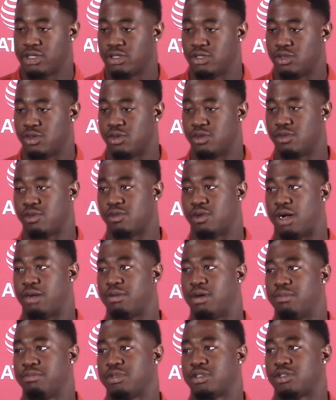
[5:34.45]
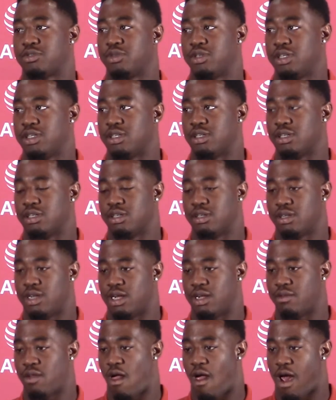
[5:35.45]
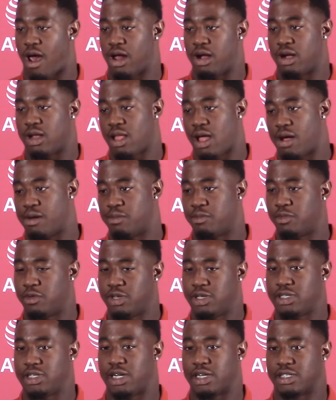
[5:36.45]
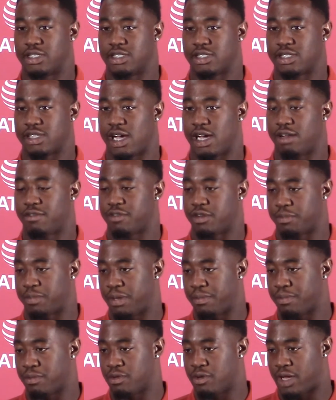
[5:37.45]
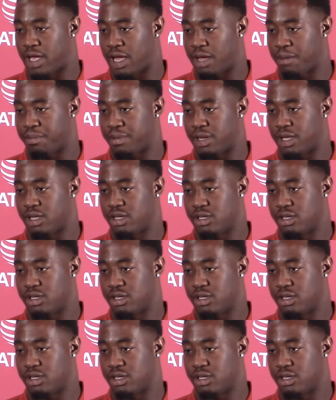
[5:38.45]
Well, I'm just really, I'm really like just sad for the people who can't play,